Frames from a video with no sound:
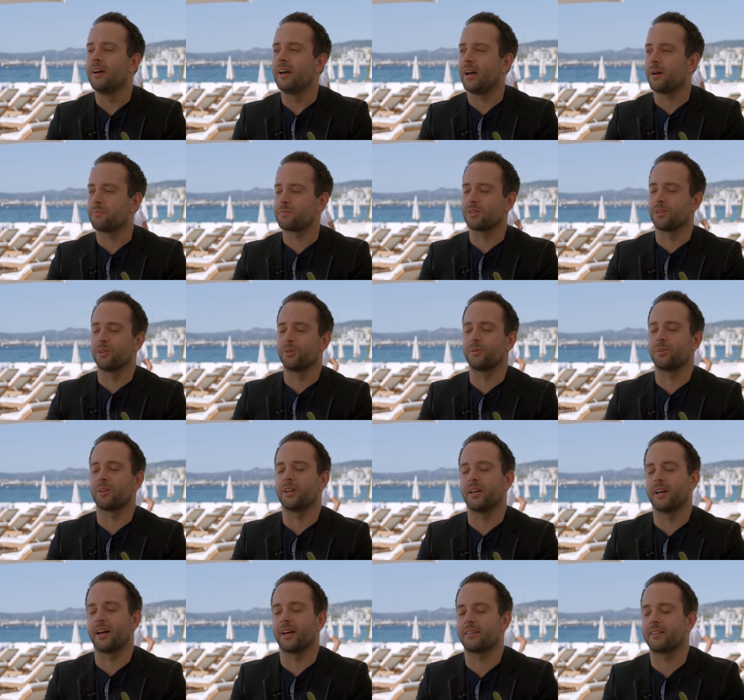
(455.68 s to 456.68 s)

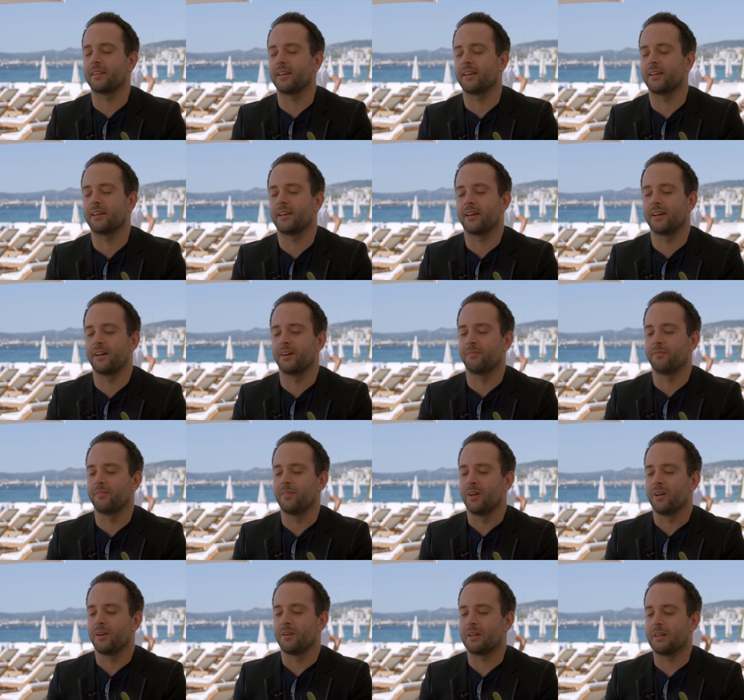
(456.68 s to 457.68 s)
absolutely. I think
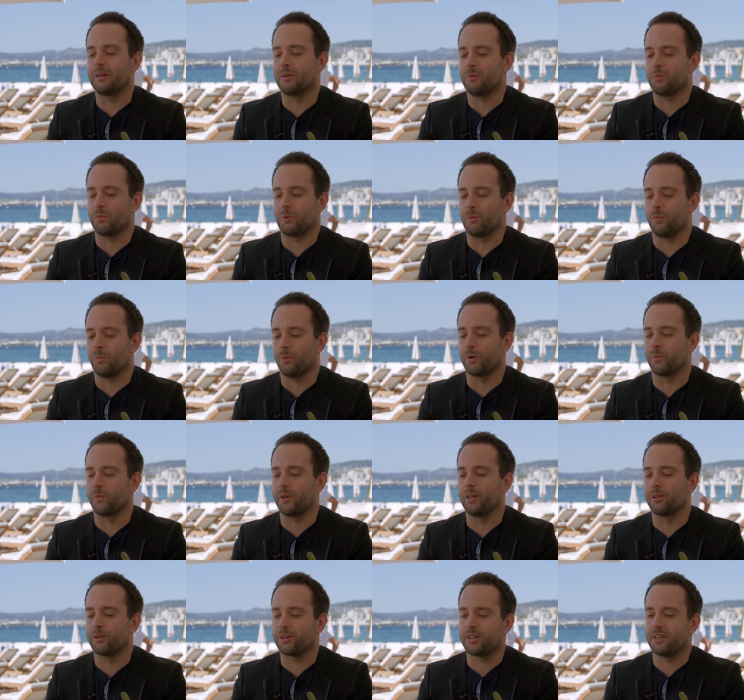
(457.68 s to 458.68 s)
when
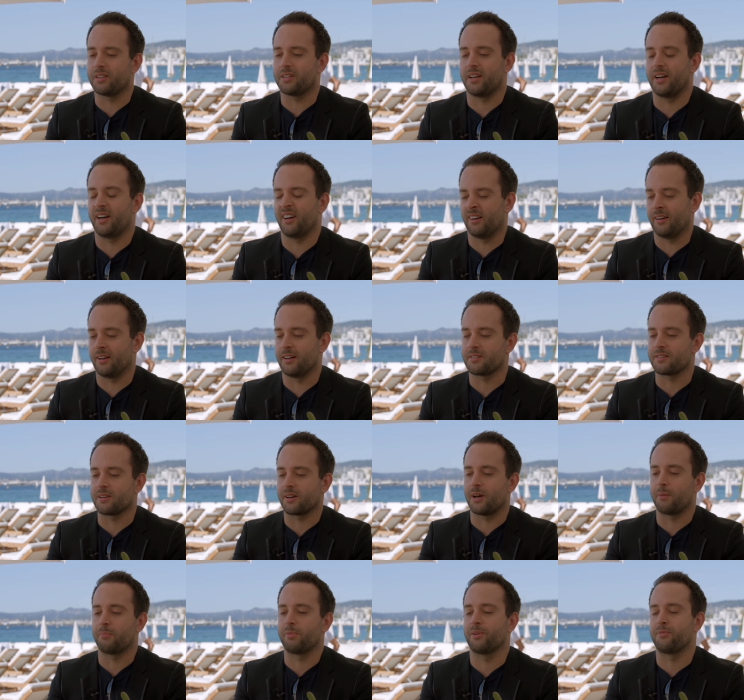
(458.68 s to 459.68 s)
we looked at the airlines a
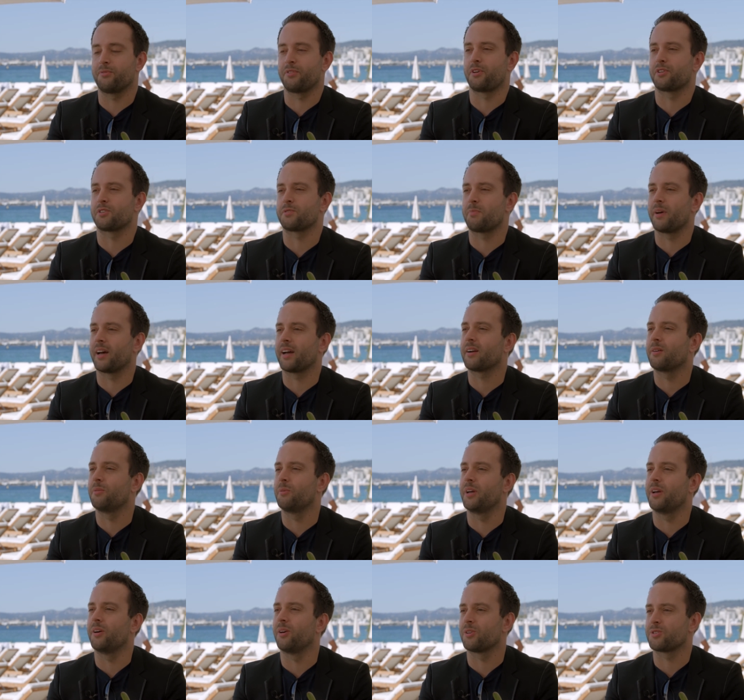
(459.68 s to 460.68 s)
couple of years back,
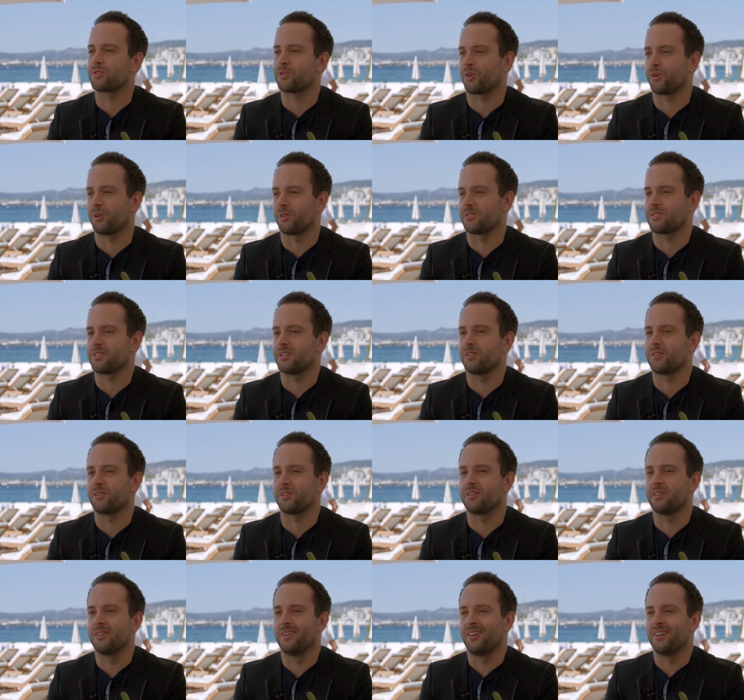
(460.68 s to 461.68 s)
we also considered
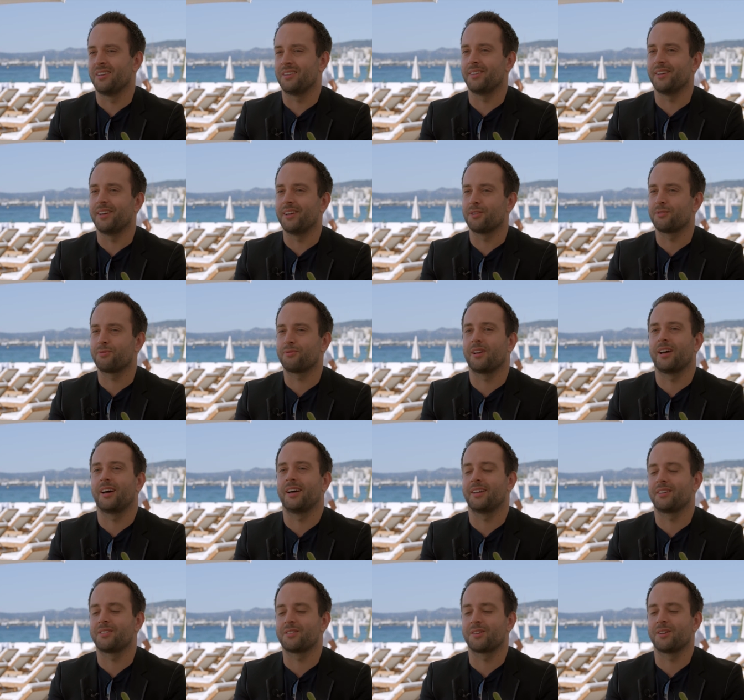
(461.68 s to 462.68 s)
the
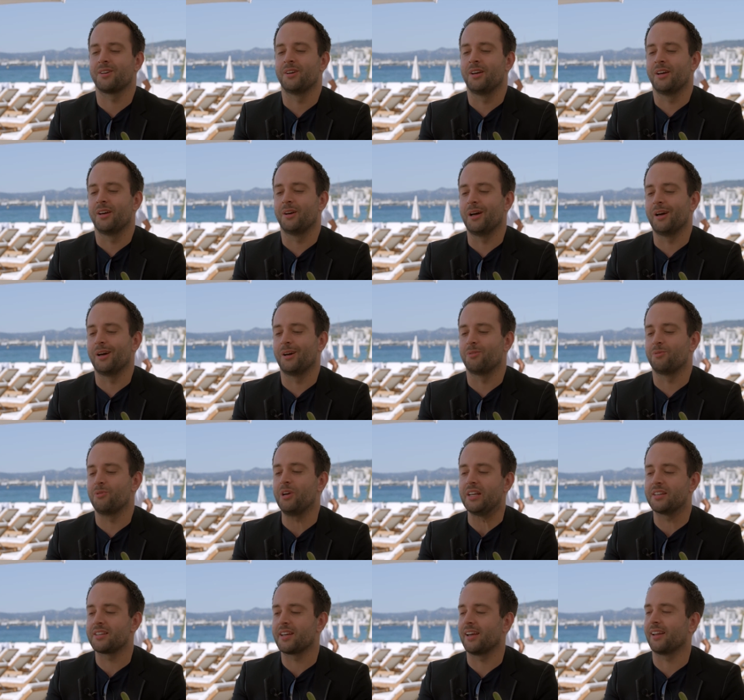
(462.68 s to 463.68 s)
in-flight
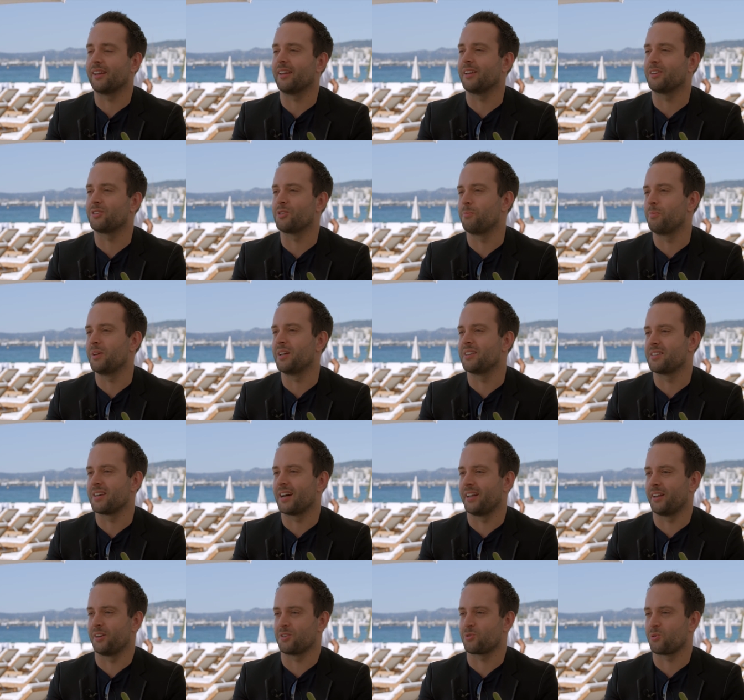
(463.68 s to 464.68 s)
retailing to be a
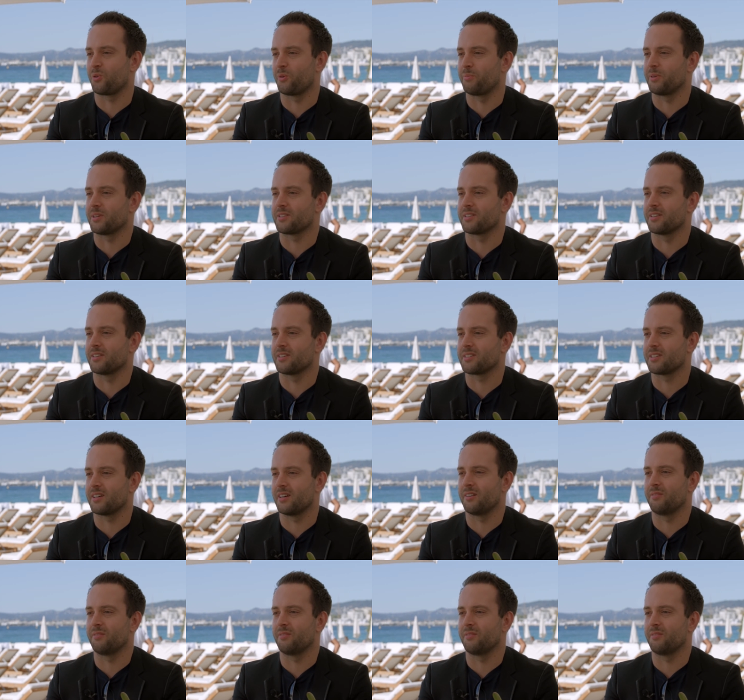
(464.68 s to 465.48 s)
dinosaur business.